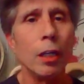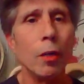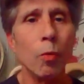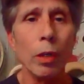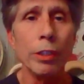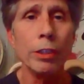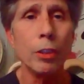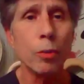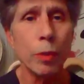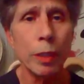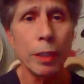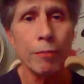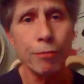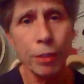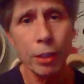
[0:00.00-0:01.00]

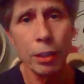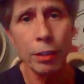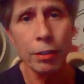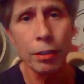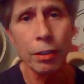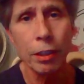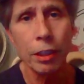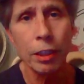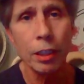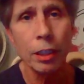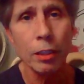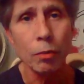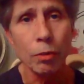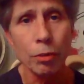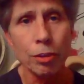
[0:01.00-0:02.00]
1/25th
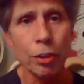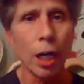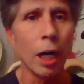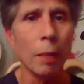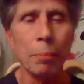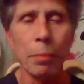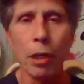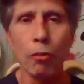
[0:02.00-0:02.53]
will stop